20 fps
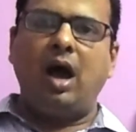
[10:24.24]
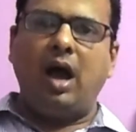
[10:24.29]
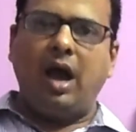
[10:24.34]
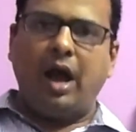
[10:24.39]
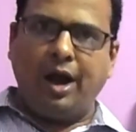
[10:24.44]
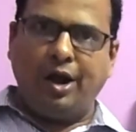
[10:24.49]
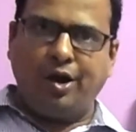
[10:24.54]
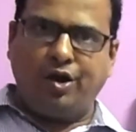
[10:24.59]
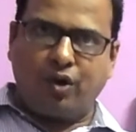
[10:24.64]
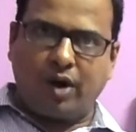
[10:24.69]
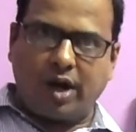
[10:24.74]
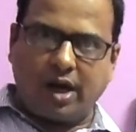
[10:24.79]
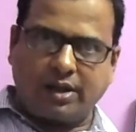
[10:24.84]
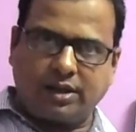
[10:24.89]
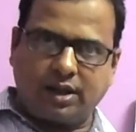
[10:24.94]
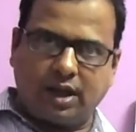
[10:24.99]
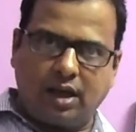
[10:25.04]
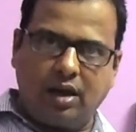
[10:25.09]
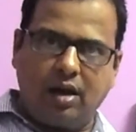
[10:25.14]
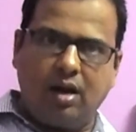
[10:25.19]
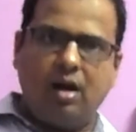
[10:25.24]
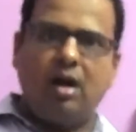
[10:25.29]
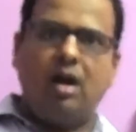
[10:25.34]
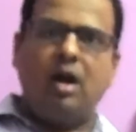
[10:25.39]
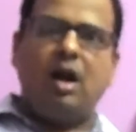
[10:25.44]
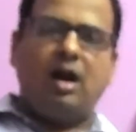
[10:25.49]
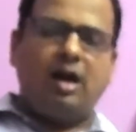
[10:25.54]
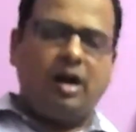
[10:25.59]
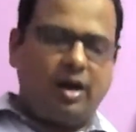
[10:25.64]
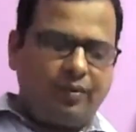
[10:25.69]
introduction,
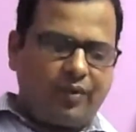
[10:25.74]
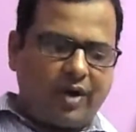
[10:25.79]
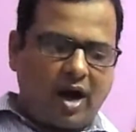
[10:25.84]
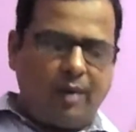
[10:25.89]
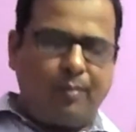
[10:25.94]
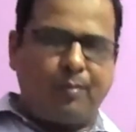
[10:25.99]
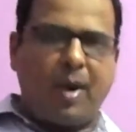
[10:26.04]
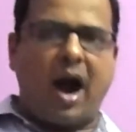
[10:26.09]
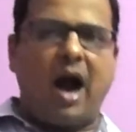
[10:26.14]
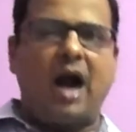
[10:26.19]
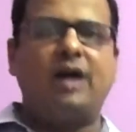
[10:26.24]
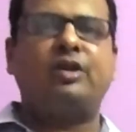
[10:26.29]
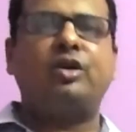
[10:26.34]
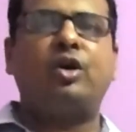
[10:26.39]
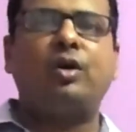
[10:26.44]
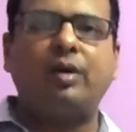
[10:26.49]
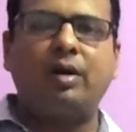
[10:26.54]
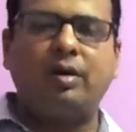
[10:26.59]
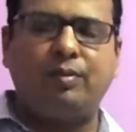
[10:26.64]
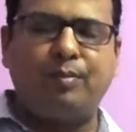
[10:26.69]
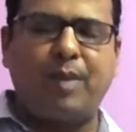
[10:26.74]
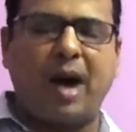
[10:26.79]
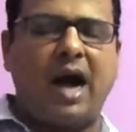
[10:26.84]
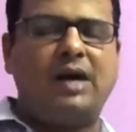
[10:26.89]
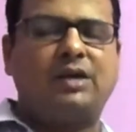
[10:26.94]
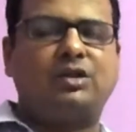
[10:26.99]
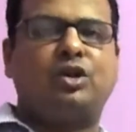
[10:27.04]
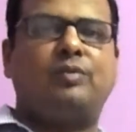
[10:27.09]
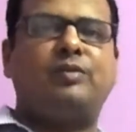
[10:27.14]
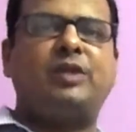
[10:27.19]
different parts
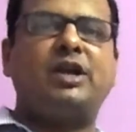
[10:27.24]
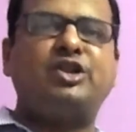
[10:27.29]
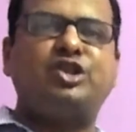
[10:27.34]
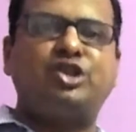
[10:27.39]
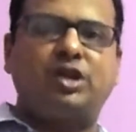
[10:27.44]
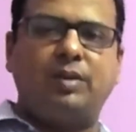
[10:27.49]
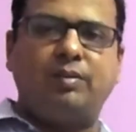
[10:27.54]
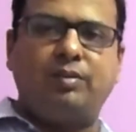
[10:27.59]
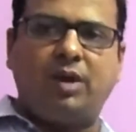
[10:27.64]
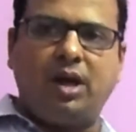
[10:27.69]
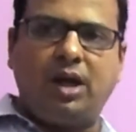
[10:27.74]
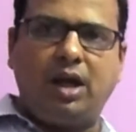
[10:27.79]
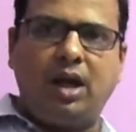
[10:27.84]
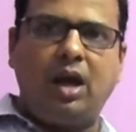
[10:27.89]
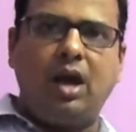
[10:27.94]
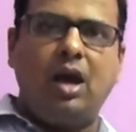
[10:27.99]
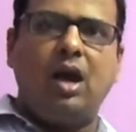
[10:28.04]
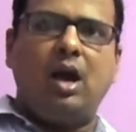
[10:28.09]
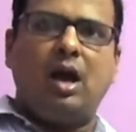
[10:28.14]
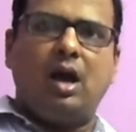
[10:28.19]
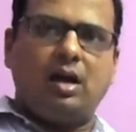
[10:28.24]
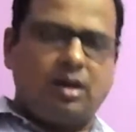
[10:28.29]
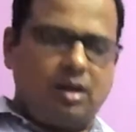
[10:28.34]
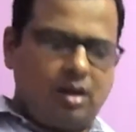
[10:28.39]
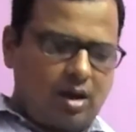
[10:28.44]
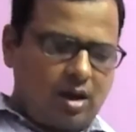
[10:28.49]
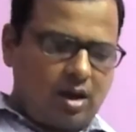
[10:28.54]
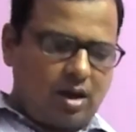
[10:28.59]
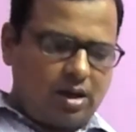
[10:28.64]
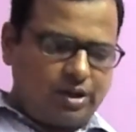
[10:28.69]
of the chimney,
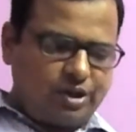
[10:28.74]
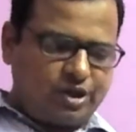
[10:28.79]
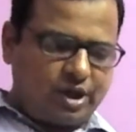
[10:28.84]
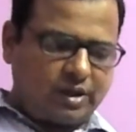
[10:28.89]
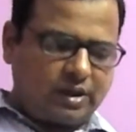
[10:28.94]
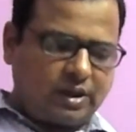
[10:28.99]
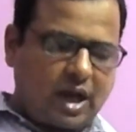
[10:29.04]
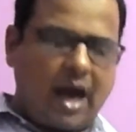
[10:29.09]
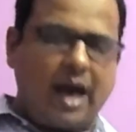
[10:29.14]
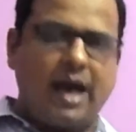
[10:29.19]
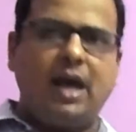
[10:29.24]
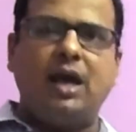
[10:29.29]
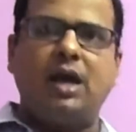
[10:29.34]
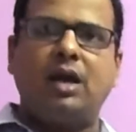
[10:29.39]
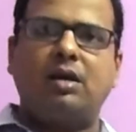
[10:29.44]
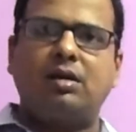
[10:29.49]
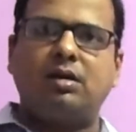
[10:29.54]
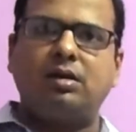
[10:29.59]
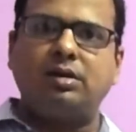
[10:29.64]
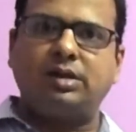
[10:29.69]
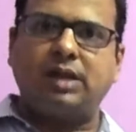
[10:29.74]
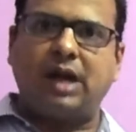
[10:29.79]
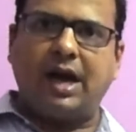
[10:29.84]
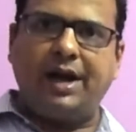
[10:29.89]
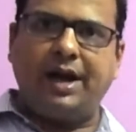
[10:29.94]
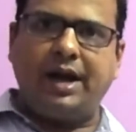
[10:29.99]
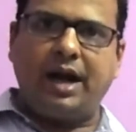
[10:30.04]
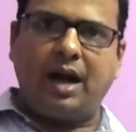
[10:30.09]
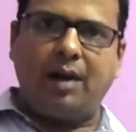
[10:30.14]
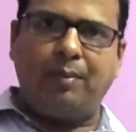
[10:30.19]
just like
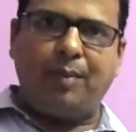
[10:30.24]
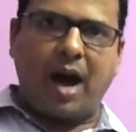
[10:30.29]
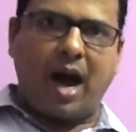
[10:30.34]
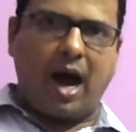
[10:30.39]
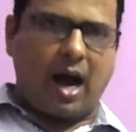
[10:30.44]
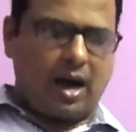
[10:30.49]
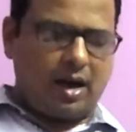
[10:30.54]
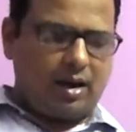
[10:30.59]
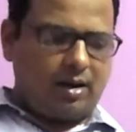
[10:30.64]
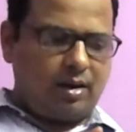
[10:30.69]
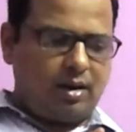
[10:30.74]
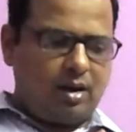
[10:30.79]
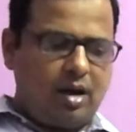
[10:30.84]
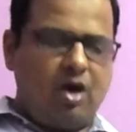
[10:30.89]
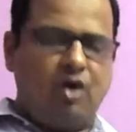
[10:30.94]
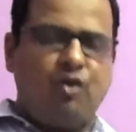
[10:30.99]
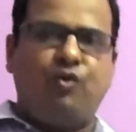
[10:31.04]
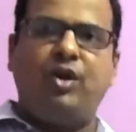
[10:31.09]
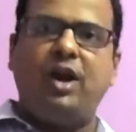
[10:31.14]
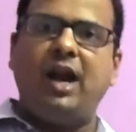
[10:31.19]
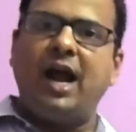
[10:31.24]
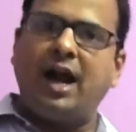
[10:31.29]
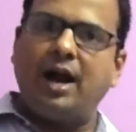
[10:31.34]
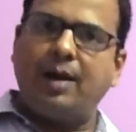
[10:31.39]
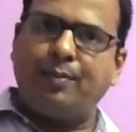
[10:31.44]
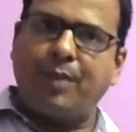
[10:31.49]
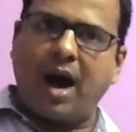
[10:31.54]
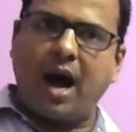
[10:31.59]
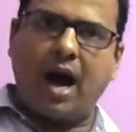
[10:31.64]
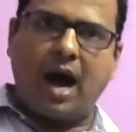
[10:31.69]
cylindrical part, flared
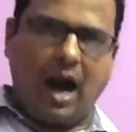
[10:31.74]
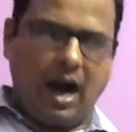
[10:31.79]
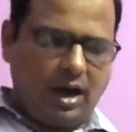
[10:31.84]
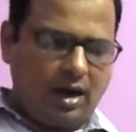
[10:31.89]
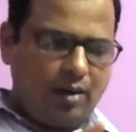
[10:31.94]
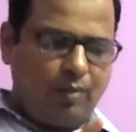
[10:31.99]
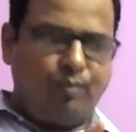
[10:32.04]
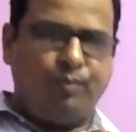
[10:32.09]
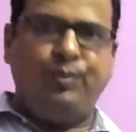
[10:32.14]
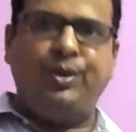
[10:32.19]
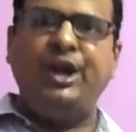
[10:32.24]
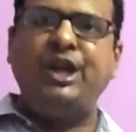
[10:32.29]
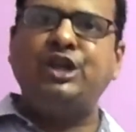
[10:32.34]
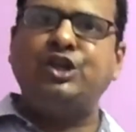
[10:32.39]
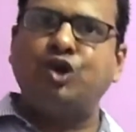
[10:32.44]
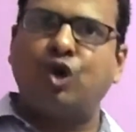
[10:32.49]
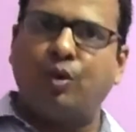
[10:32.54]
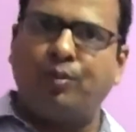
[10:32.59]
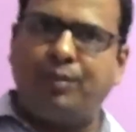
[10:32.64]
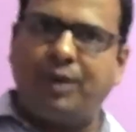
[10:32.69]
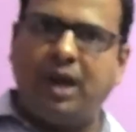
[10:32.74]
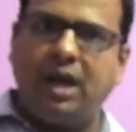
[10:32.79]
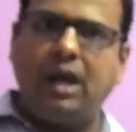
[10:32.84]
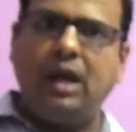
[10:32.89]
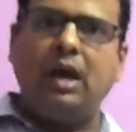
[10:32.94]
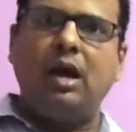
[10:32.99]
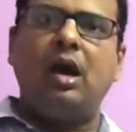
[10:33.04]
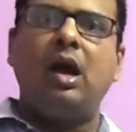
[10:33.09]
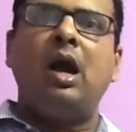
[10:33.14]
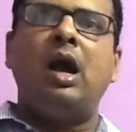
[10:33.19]
part, breech
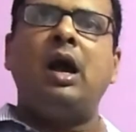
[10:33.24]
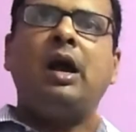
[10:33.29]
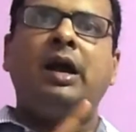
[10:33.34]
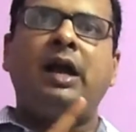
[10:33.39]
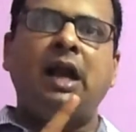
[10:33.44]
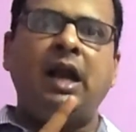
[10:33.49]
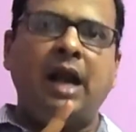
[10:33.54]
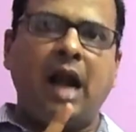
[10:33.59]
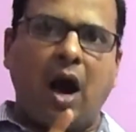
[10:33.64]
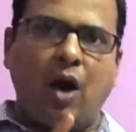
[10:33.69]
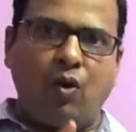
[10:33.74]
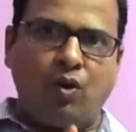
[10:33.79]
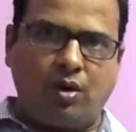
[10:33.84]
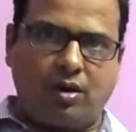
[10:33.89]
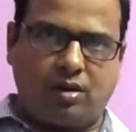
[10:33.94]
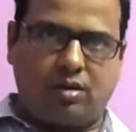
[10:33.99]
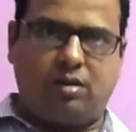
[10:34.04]
opening, clean out